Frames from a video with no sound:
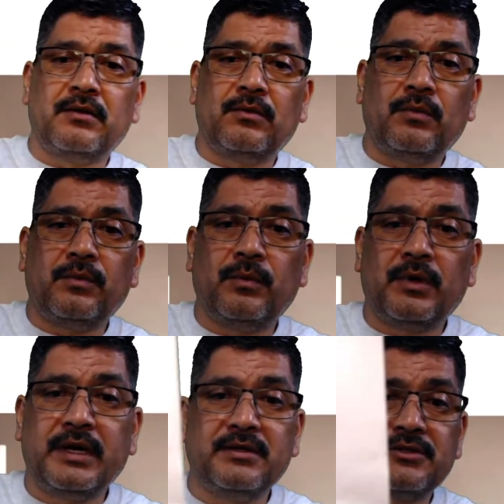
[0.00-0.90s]
what
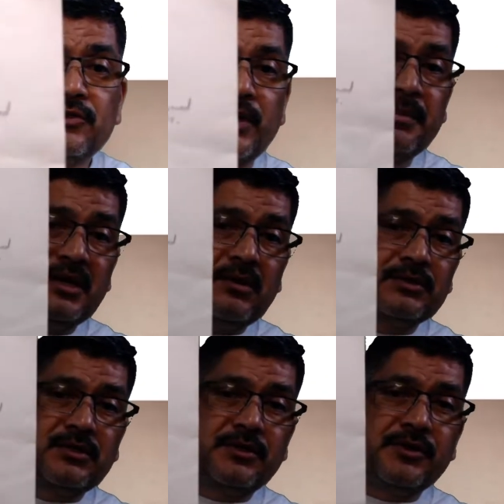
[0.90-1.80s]
kind of strapping I
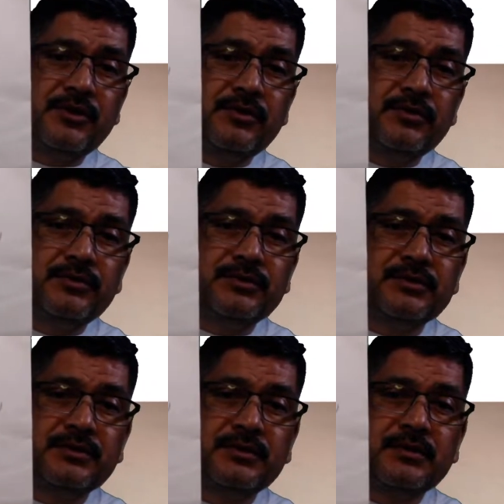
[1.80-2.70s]
was gonna use.
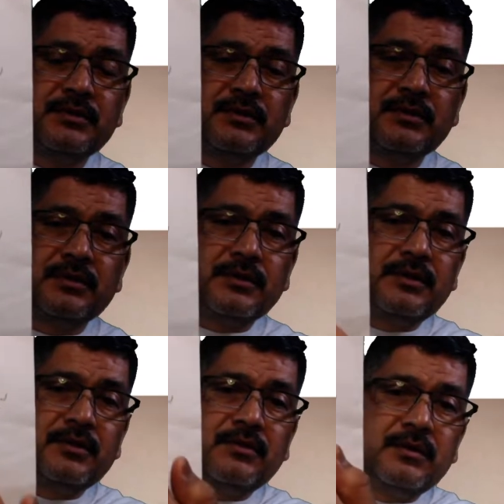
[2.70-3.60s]

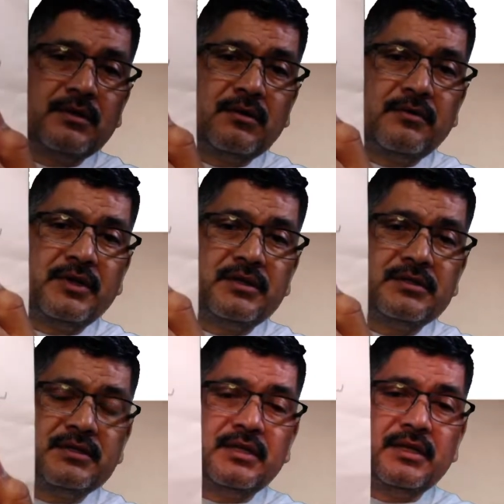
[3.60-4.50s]
I don't know if you can
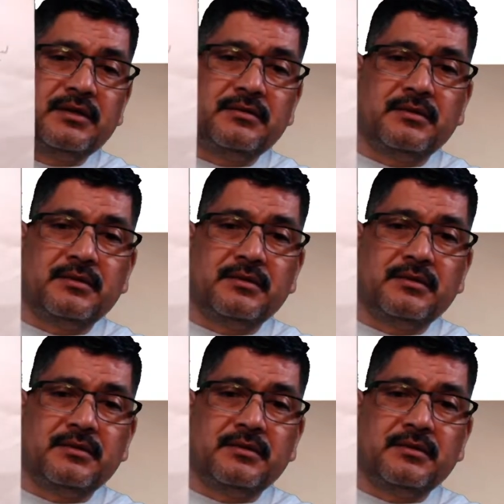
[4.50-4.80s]
see that,